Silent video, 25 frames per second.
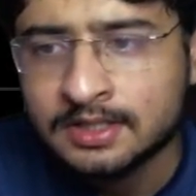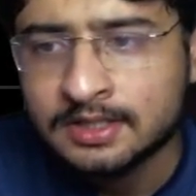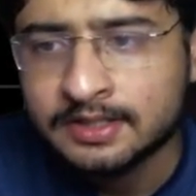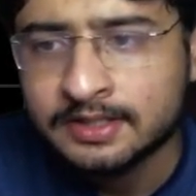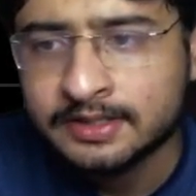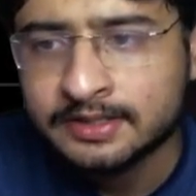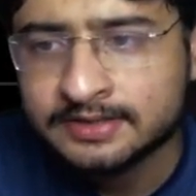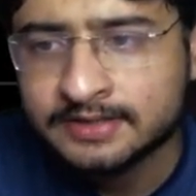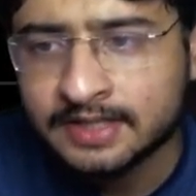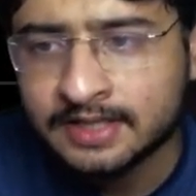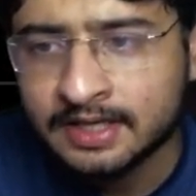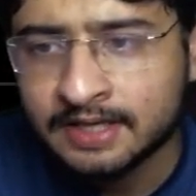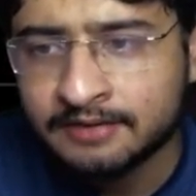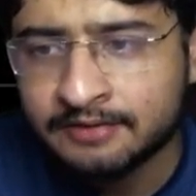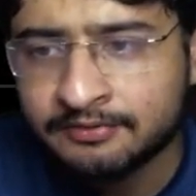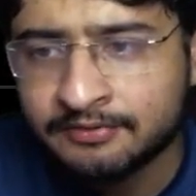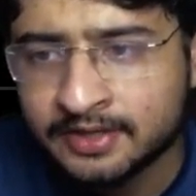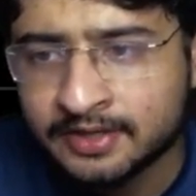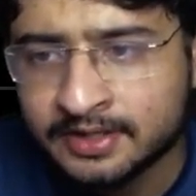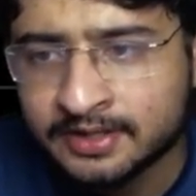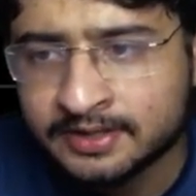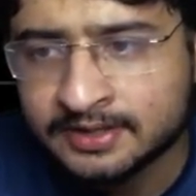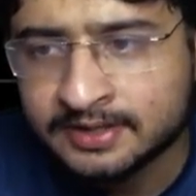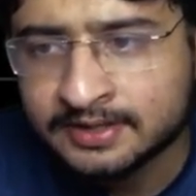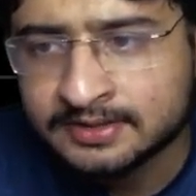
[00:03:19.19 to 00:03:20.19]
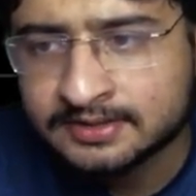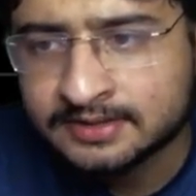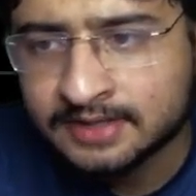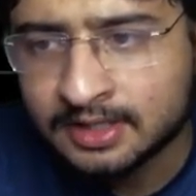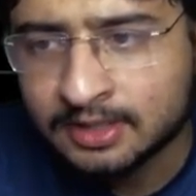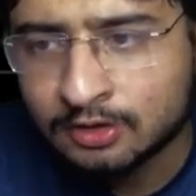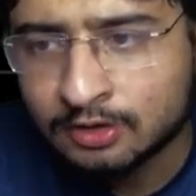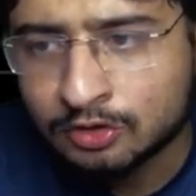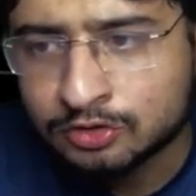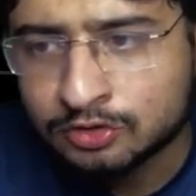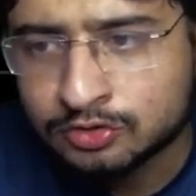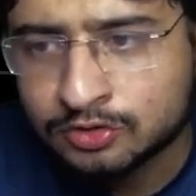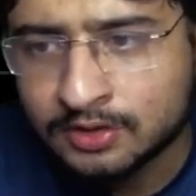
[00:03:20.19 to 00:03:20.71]
Let's say I'll fill this
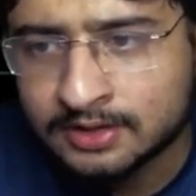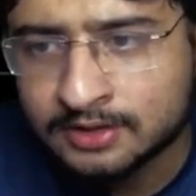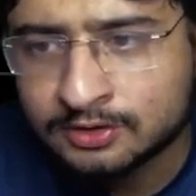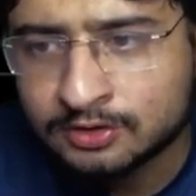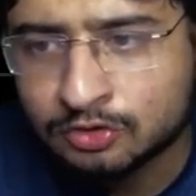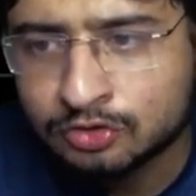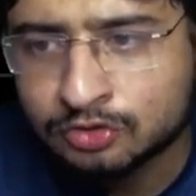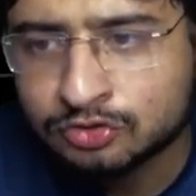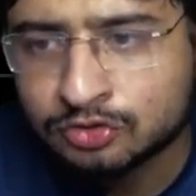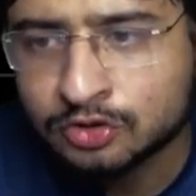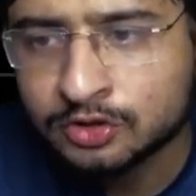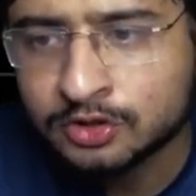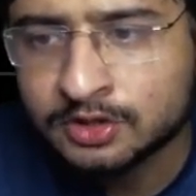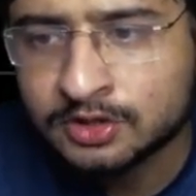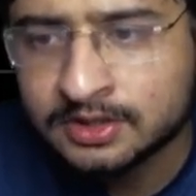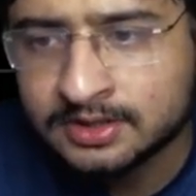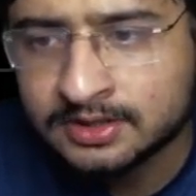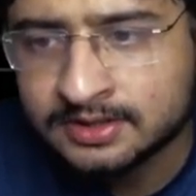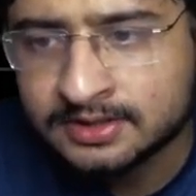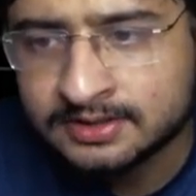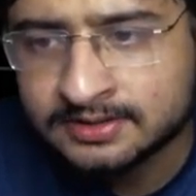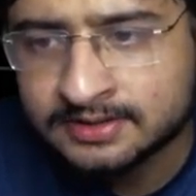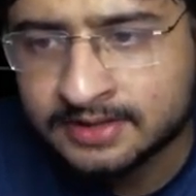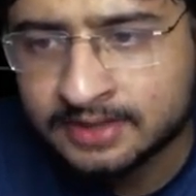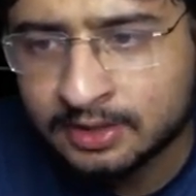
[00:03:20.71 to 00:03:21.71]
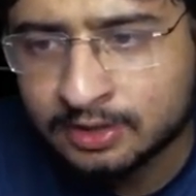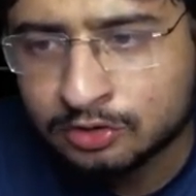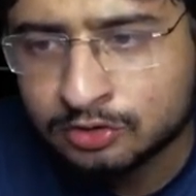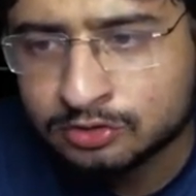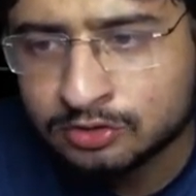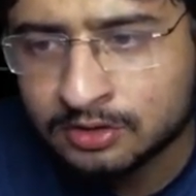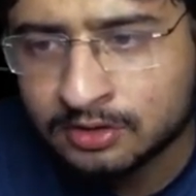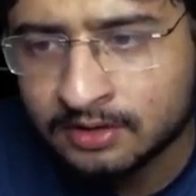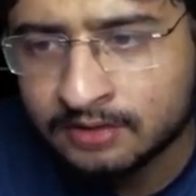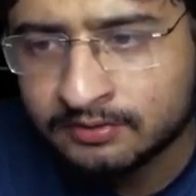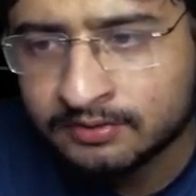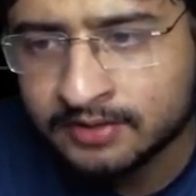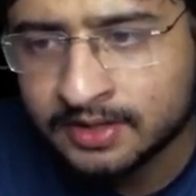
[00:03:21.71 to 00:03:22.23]
tile also as horizontally. This tile
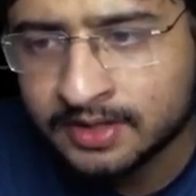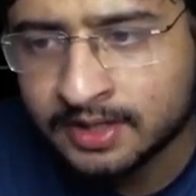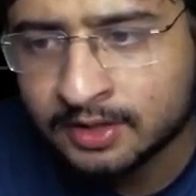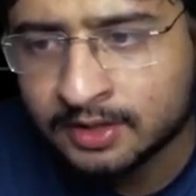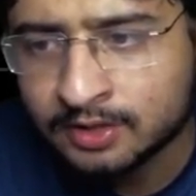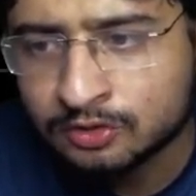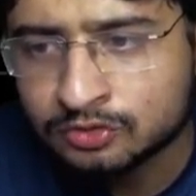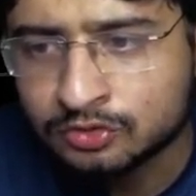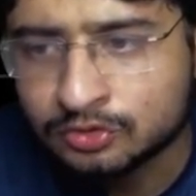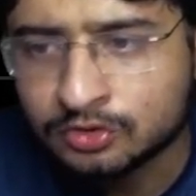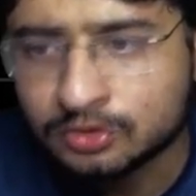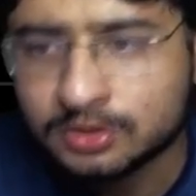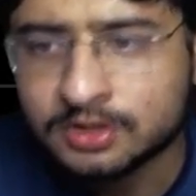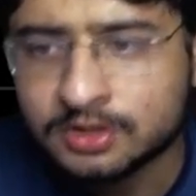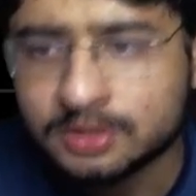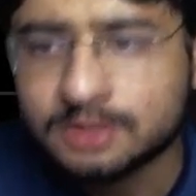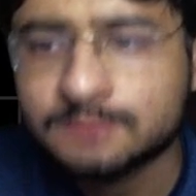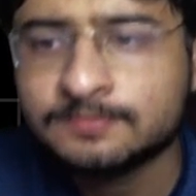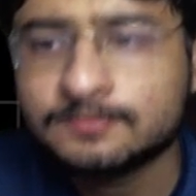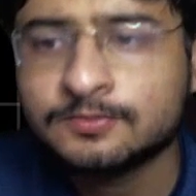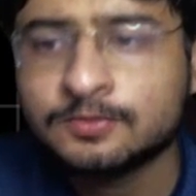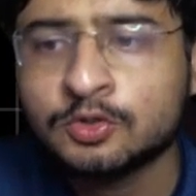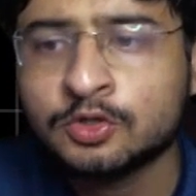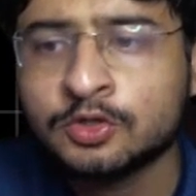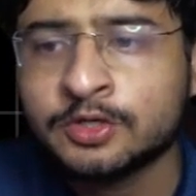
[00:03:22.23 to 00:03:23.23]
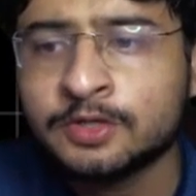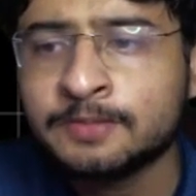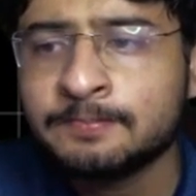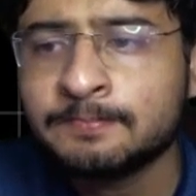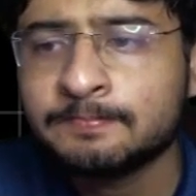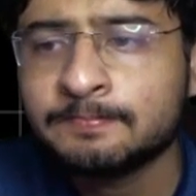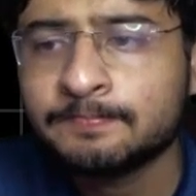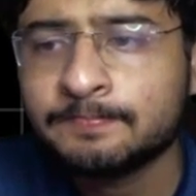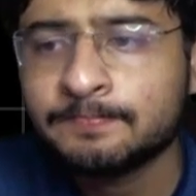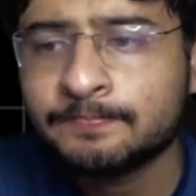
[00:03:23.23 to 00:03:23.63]
also I'll fill it horizontally. Okay.